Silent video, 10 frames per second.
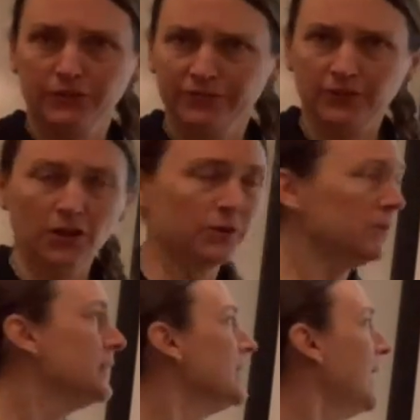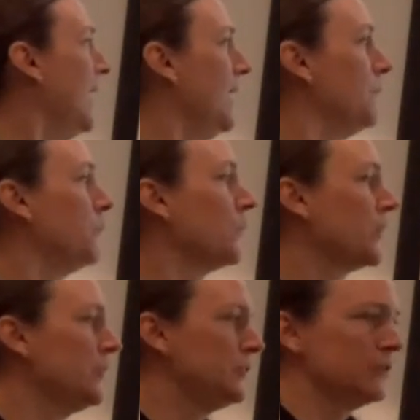flow? We're going
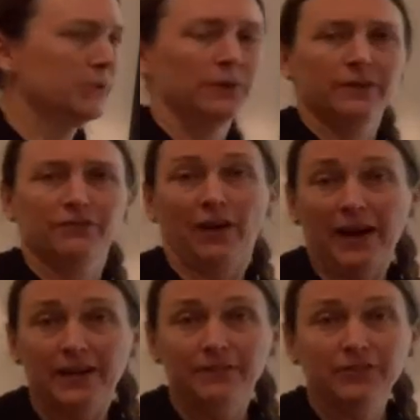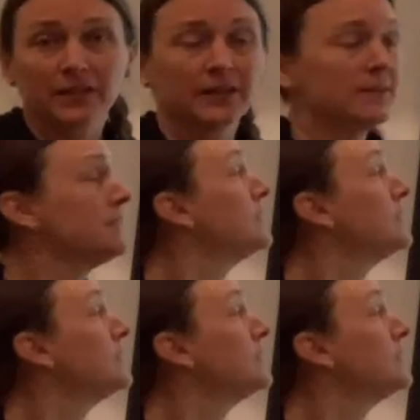to do a variety of things,